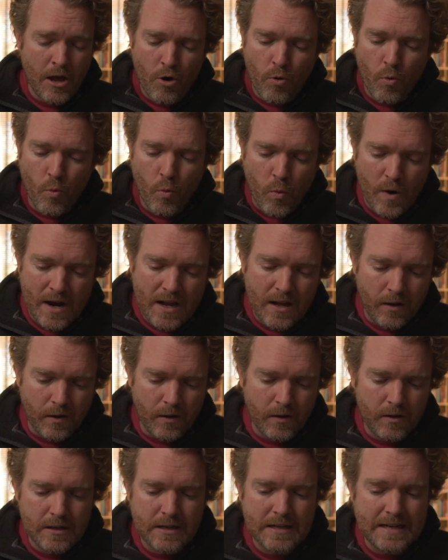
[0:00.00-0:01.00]

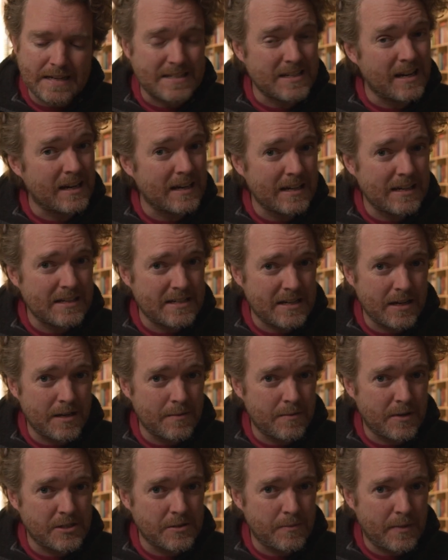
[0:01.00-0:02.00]
Will, he's not going to tell you
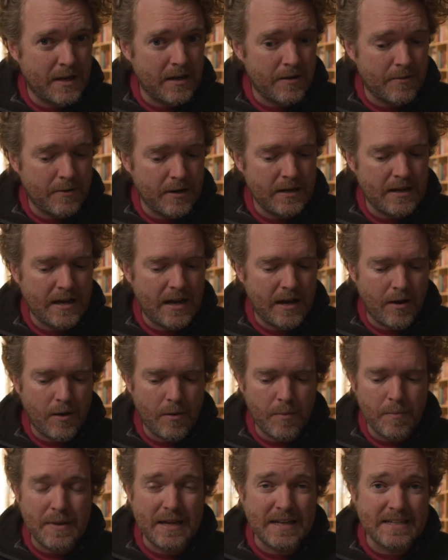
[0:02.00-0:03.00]
much about it right
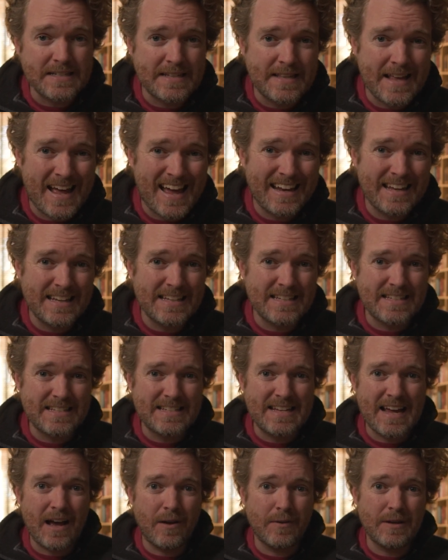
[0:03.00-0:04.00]
now because that is
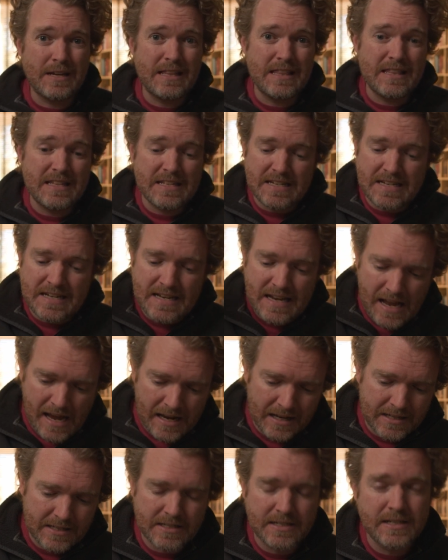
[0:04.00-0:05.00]
down in the
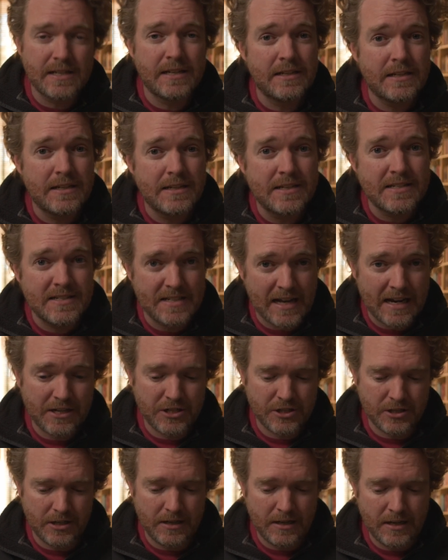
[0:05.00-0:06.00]
next
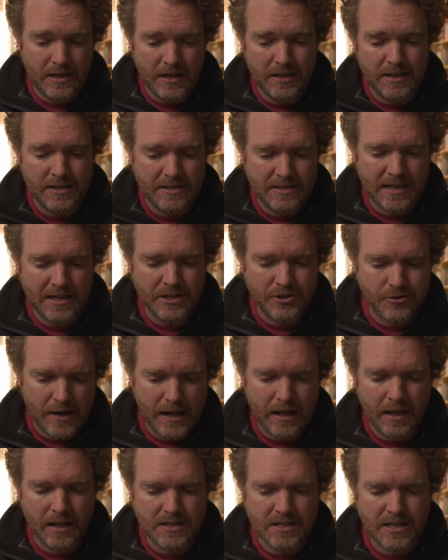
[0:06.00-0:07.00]
section, the
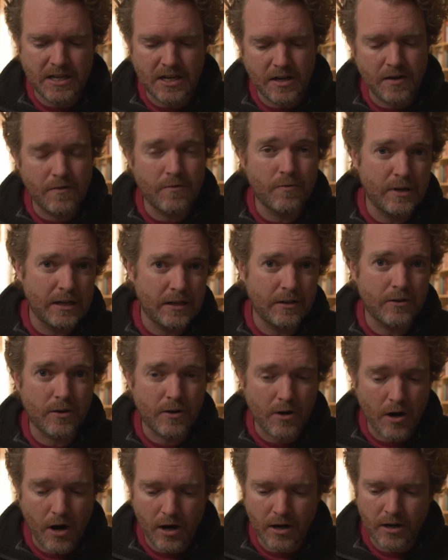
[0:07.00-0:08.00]
centrality of will or
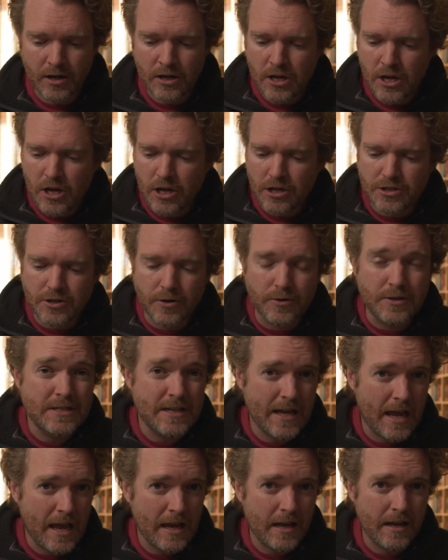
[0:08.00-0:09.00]
heart. So
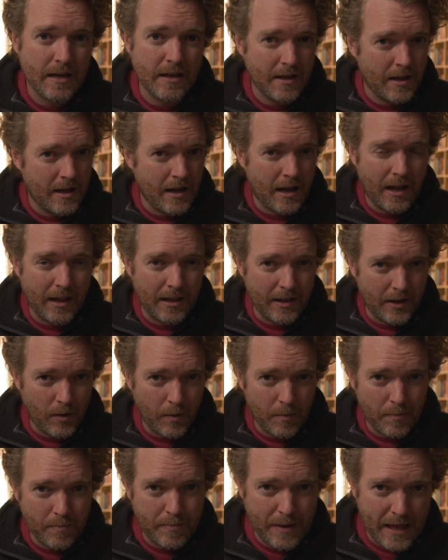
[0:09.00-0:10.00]
take a
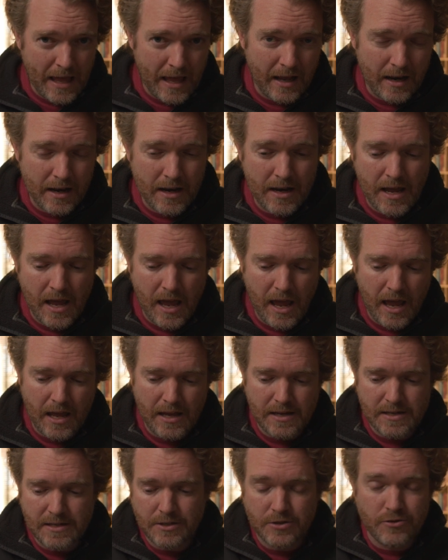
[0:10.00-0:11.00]
little pen
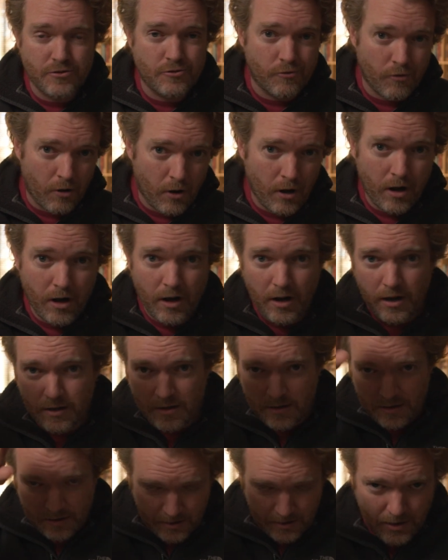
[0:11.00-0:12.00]
and draw,
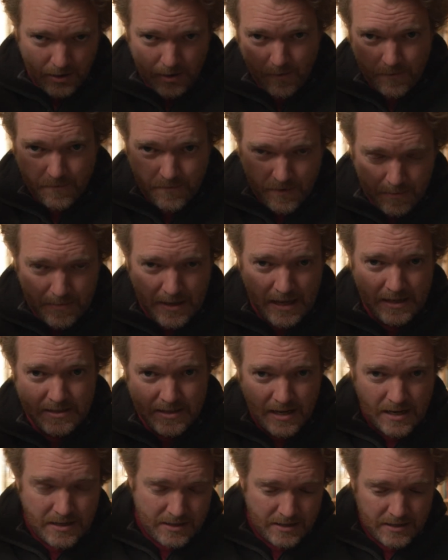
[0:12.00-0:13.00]
from that
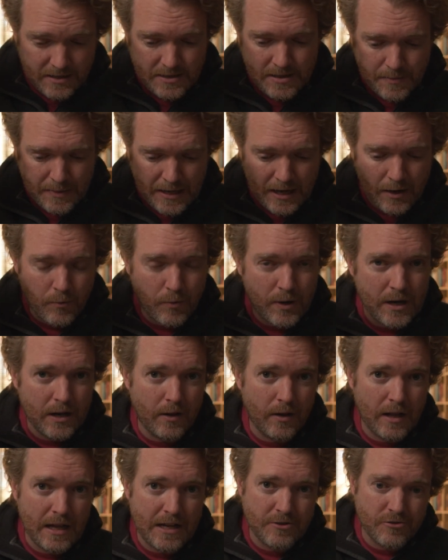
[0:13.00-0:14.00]
sentence about
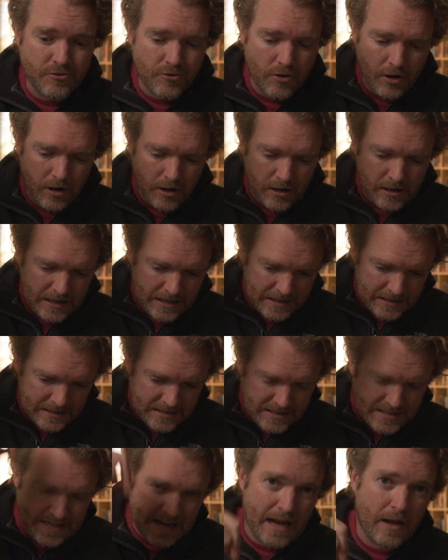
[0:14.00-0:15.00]
will and draw
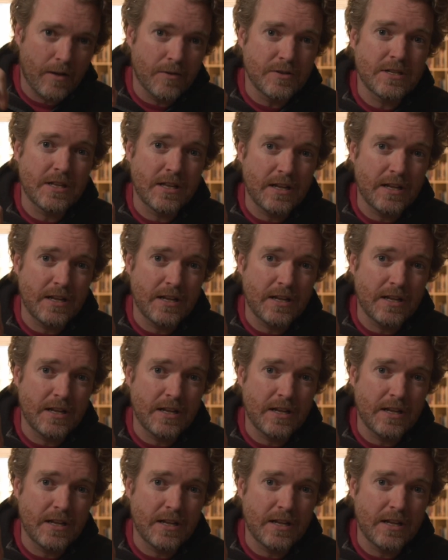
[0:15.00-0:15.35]
it down to